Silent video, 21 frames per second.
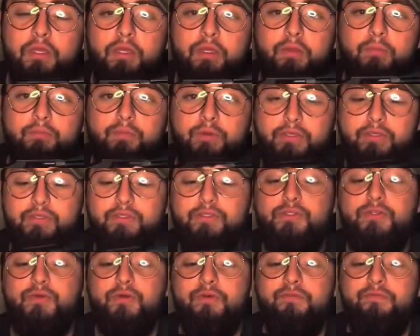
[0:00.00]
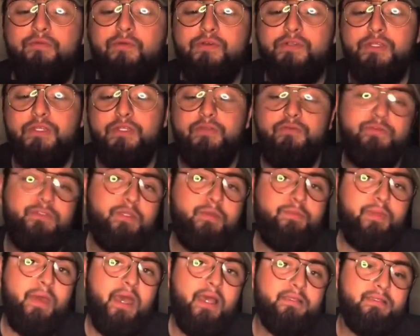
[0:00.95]
But you do unfortunately lose
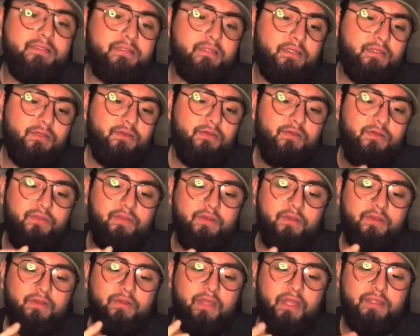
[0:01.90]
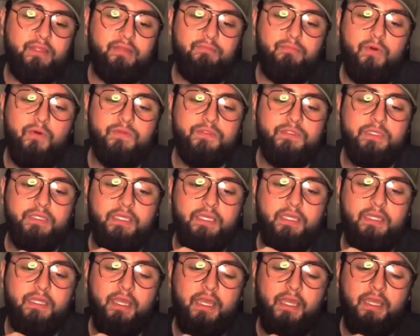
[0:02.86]
capacity. You either at the most could
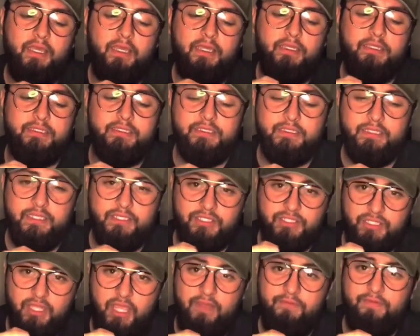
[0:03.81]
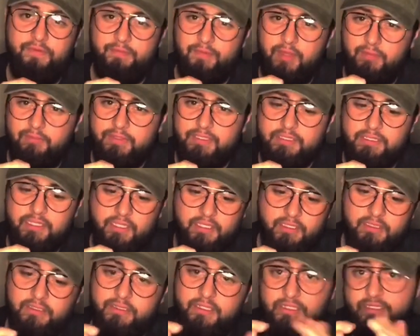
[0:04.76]
get a 6-shot, if I'm not
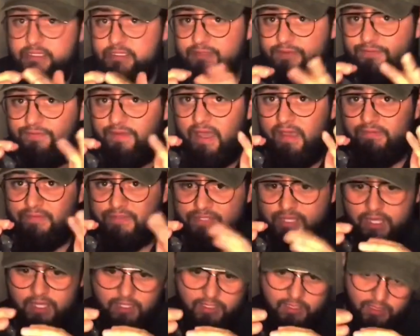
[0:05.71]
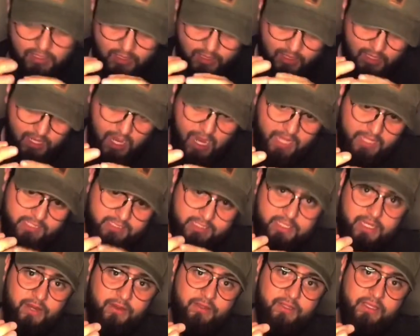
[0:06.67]
mistaken. This is a 5-shot. I like to
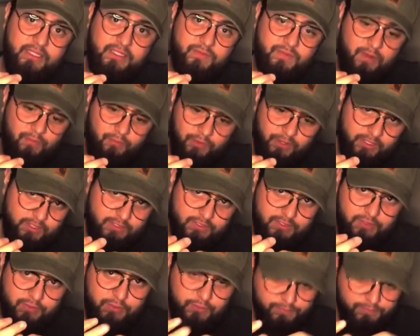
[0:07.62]
carry this when I'm wearing a suit,